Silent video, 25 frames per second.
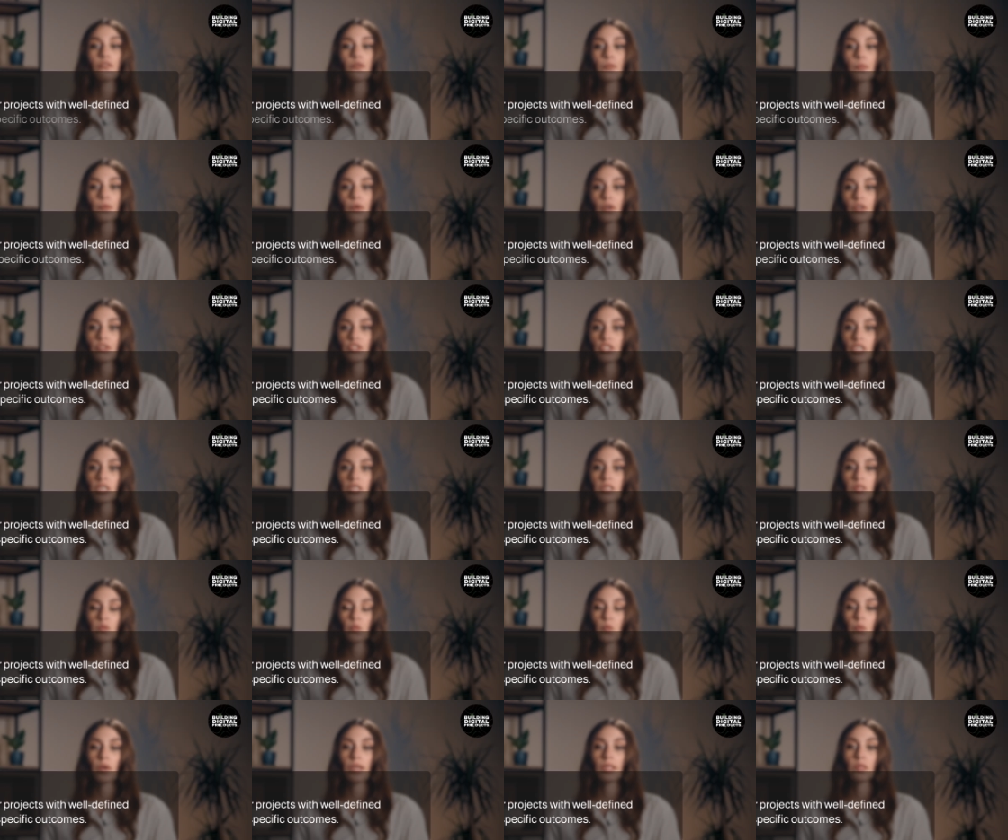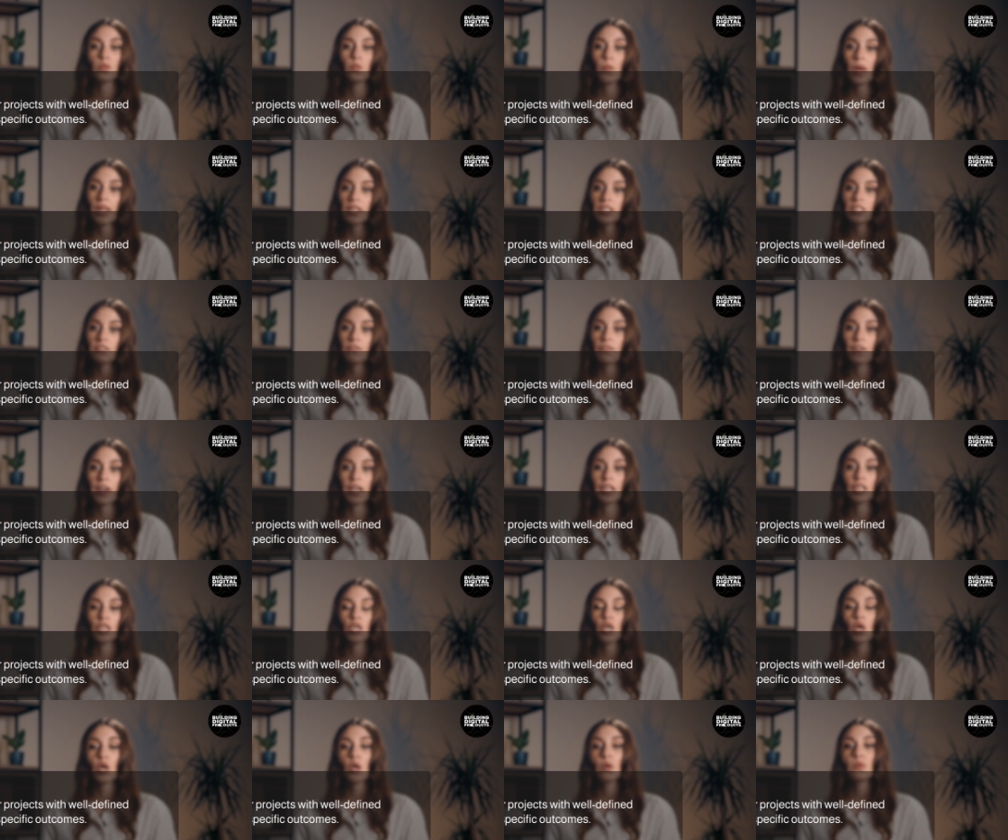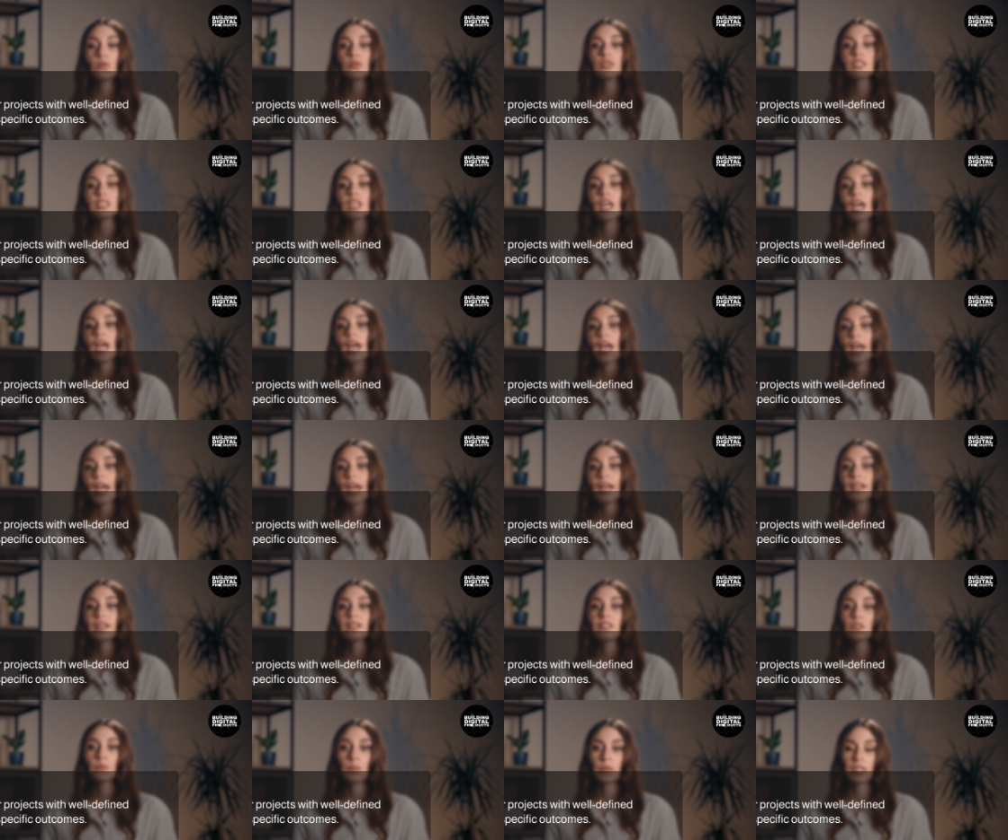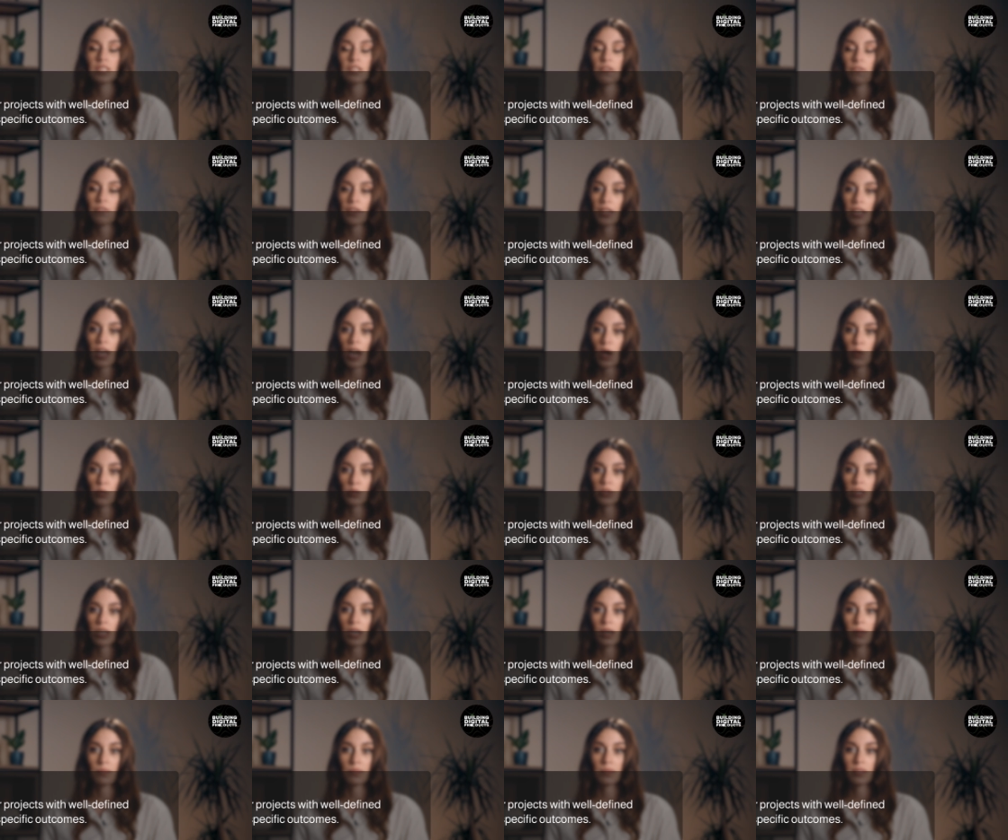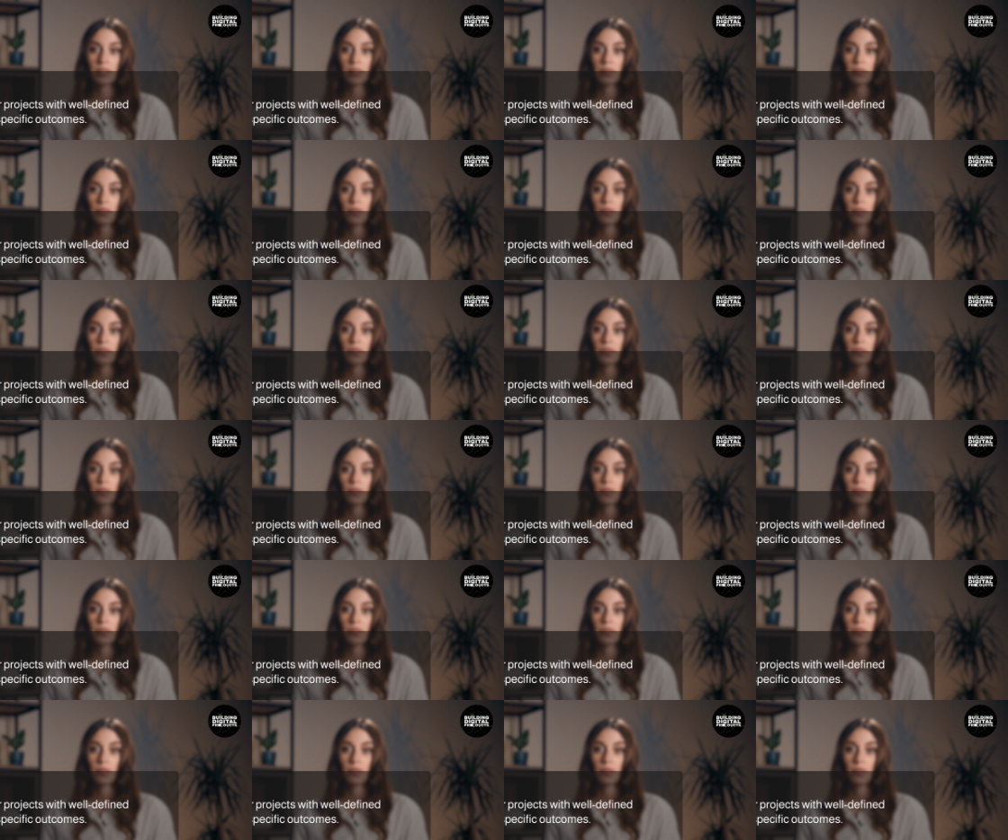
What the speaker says: for projects with well-defined goals and specific outcomes,